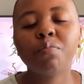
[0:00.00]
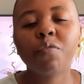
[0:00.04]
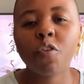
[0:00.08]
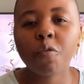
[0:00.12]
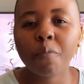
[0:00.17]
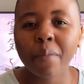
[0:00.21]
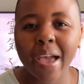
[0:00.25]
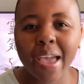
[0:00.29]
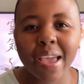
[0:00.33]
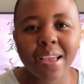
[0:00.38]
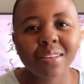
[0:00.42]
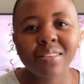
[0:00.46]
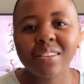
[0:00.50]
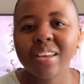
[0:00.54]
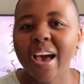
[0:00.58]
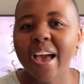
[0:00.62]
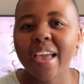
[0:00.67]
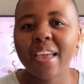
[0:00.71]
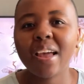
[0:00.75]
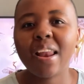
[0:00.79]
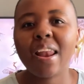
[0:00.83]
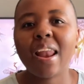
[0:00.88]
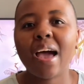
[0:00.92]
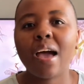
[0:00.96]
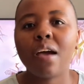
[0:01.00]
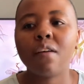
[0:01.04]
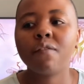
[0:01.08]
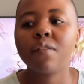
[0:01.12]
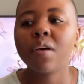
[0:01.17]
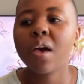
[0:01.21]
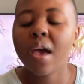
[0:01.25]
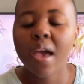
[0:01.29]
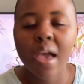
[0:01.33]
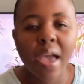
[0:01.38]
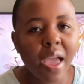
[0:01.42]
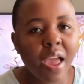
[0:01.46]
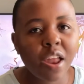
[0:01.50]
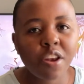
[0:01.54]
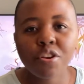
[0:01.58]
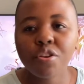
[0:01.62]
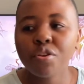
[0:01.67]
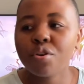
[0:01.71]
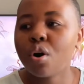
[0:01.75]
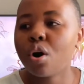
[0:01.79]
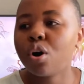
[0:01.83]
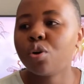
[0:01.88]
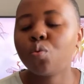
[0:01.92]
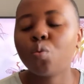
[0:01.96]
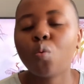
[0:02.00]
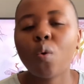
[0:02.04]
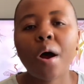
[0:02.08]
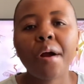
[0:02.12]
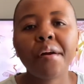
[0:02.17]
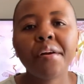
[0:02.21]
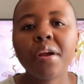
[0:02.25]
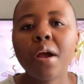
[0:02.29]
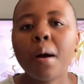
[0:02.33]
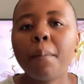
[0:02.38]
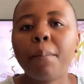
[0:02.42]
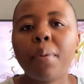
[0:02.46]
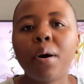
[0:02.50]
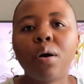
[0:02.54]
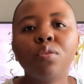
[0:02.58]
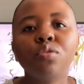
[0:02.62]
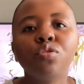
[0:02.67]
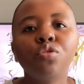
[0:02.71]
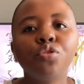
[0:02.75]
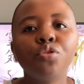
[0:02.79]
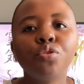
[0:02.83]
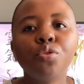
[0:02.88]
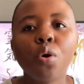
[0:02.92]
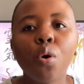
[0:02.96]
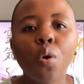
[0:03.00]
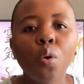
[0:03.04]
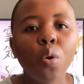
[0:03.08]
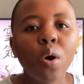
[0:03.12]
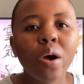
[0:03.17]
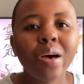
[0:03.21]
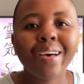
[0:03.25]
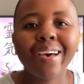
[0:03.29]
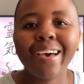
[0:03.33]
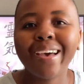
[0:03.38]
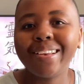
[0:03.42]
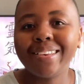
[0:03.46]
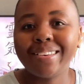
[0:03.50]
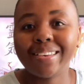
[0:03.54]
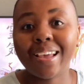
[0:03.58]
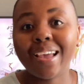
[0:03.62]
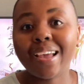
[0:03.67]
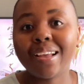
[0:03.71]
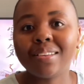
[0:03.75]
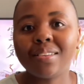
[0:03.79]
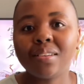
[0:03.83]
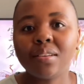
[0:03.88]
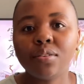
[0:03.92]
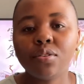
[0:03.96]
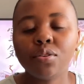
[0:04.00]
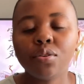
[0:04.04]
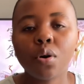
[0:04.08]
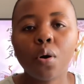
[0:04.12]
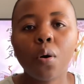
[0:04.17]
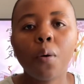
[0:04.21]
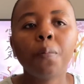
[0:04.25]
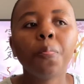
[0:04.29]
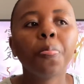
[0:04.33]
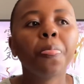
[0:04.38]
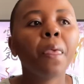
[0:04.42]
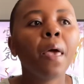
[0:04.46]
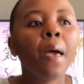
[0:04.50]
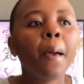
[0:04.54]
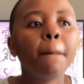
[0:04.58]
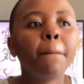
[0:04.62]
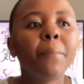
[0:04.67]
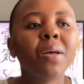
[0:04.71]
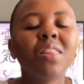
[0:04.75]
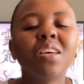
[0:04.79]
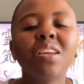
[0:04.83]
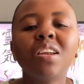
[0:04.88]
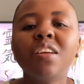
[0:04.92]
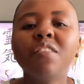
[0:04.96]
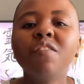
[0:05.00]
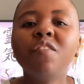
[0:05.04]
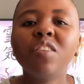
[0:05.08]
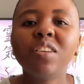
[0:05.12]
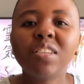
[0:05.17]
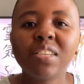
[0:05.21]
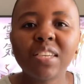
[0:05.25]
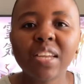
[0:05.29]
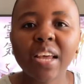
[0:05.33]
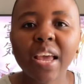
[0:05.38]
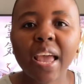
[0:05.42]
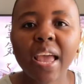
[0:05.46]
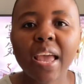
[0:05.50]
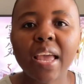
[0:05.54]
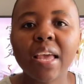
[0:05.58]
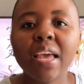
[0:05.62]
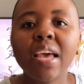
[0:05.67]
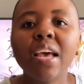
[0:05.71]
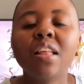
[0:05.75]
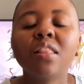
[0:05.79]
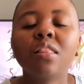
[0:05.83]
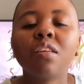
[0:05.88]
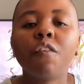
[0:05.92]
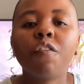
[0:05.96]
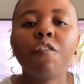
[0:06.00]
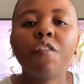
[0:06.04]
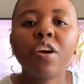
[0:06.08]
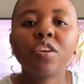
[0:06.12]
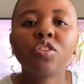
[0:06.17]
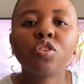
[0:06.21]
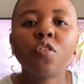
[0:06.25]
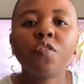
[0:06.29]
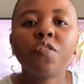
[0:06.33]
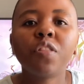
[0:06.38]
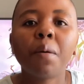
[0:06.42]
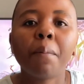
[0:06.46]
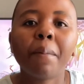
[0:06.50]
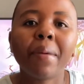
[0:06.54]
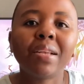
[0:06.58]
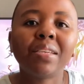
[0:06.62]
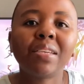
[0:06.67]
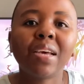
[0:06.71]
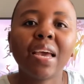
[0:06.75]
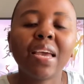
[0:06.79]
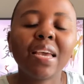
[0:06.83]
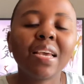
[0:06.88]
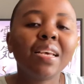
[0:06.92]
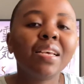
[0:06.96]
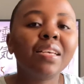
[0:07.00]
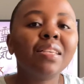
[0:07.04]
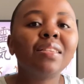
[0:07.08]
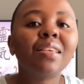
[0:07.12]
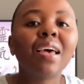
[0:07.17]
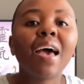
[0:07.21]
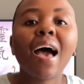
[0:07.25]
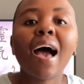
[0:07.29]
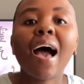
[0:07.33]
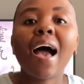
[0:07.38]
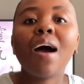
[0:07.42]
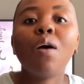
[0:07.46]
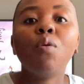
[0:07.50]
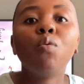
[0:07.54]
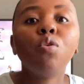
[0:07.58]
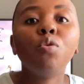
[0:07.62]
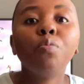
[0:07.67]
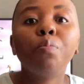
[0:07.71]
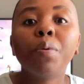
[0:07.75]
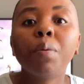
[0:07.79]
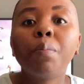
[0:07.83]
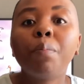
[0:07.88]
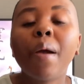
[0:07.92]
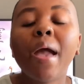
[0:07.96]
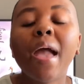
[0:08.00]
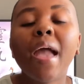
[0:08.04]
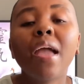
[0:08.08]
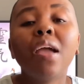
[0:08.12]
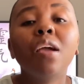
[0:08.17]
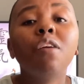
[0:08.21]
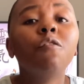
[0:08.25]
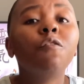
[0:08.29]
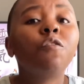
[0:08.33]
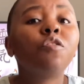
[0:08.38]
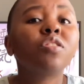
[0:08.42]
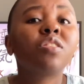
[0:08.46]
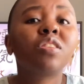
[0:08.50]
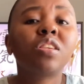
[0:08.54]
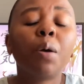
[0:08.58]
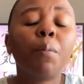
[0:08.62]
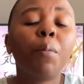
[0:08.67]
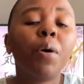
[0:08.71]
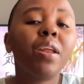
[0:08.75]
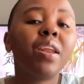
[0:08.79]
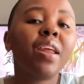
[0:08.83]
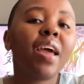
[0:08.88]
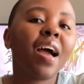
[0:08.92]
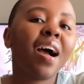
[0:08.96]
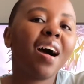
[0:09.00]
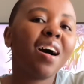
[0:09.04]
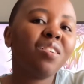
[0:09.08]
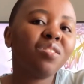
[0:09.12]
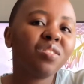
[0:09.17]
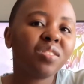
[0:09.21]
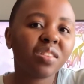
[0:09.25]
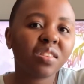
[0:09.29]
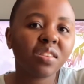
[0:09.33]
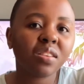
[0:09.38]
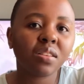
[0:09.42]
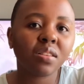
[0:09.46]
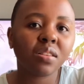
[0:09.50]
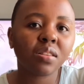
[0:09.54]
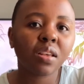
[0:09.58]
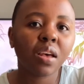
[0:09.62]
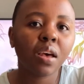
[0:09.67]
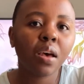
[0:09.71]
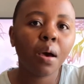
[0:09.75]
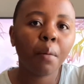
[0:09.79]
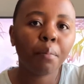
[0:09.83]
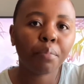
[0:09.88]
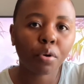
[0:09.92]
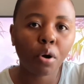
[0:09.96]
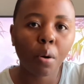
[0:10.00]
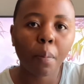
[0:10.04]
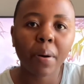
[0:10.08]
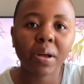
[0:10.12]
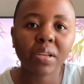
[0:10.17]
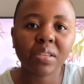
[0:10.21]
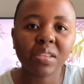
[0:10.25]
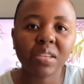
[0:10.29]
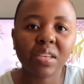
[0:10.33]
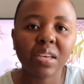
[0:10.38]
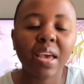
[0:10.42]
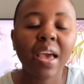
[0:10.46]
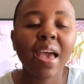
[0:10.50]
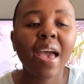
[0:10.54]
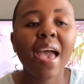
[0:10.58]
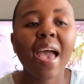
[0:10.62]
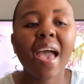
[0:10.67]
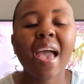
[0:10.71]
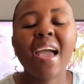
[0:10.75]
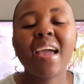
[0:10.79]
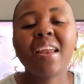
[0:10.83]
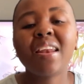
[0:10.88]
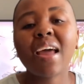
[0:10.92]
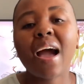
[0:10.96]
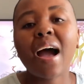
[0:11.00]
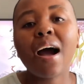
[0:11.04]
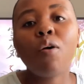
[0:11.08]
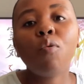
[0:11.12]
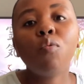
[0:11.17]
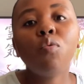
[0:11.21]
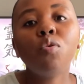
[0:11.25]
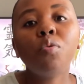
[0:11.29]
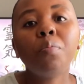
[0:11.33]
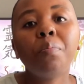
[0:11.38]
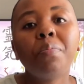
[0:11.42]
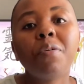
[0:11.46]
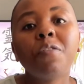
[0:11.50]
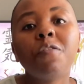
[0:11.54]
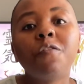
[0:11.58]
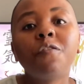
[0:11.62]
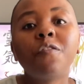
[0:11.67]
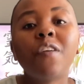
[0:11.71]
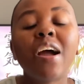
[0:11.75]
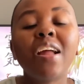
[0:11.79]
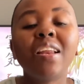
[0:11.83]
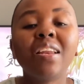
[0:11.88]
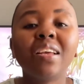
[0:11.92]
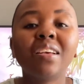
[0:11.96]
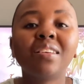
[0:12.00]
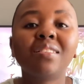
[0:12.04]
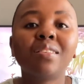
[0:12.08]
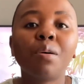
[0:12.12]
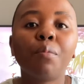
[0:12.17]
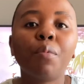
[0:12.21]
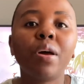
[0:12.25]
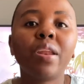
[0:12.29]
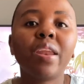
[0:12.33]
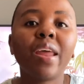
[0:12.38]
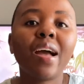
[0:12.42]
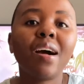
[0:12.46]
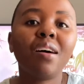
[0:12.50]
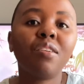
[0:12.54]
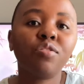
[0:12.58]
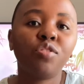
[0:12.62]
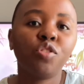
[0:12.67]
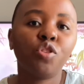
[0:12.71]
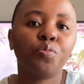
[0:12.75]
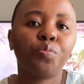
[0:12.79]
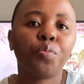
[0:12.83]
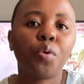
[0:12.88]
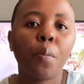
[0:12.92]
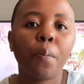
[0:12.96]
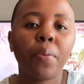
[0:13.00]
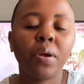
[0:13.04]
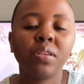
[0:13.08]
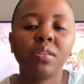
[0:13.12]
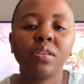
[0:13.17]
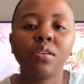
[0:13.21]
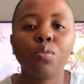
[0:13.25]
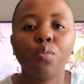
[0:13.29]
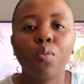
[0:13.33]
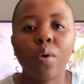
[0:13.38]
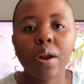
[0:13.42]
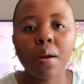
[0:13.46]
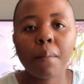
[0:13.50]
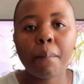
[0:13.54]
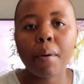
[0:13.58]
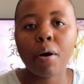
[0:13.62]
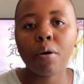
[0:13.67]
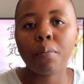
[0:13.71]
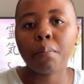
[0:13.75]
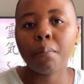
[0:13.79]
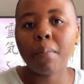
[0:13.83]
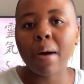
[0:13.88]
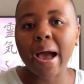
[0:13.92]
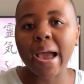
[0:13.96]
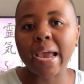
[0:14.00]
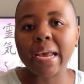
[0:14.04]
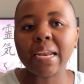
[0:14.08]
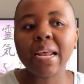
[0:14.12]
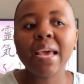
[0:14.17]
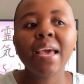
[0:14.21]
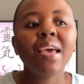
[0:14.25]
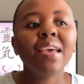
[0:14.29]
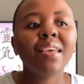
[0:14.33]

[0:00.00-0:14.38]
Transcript: my entire life and not worry about, a debt, But at the end of the day, the fact of the matter is I will be paying for someone else's property, and I will be funding someone else's property. What about mine?